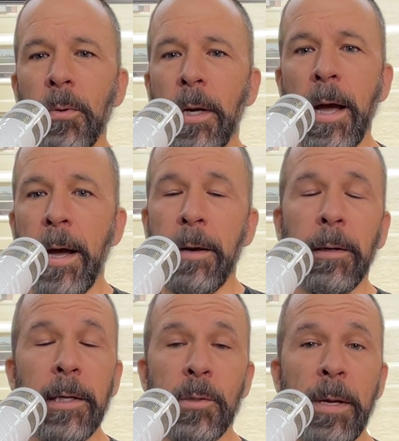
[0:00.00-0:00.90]
I, or at
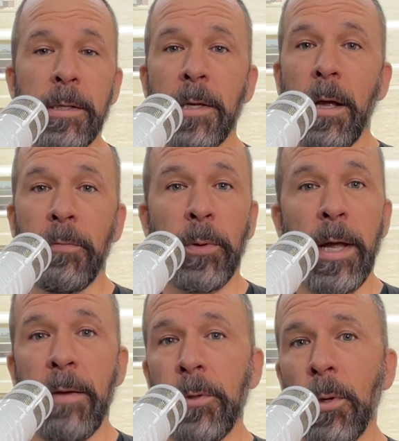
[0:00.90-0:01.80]
least myself, would
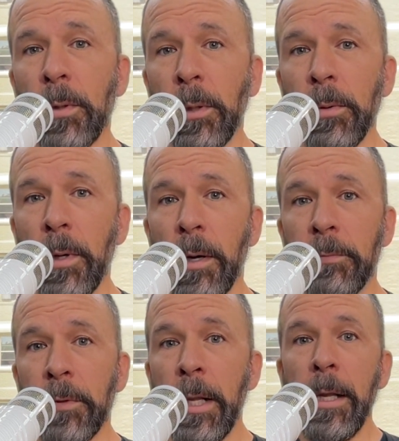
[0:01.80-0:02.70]
have no clue
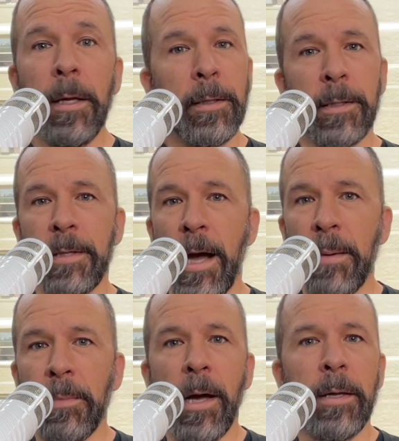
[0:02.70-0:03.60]
of. The
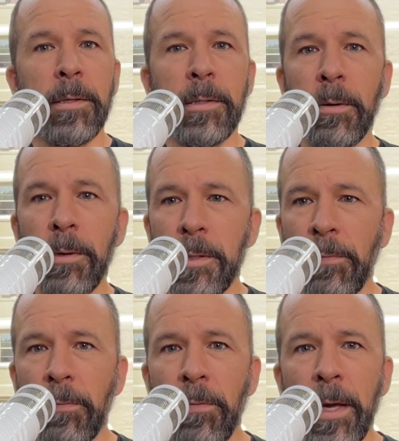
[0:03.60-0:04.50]
timeline, the series of
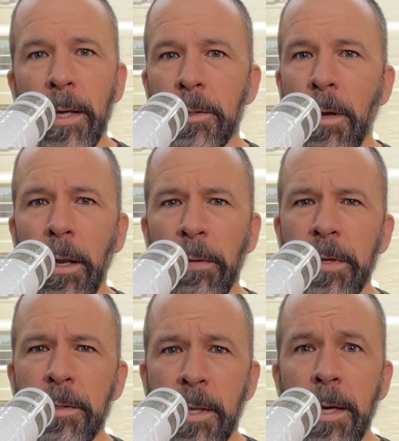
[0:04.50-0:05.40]
events, all of
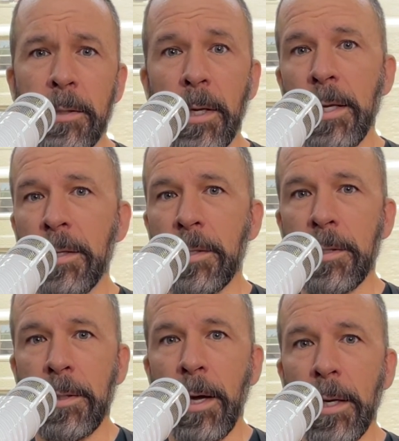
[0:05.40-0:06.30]
these things that he's
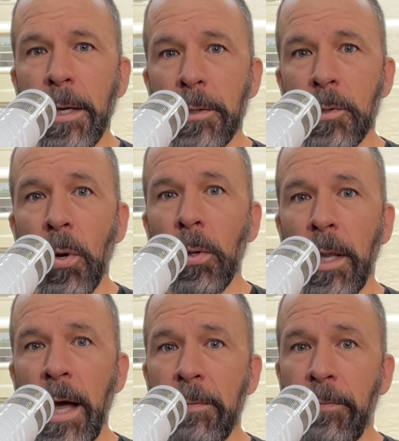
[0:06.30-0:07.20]
studied his whole
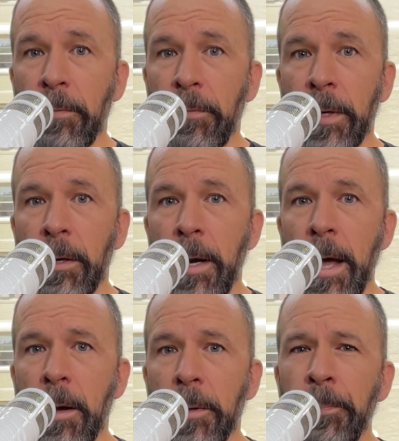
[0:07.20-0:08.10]
life and figured out.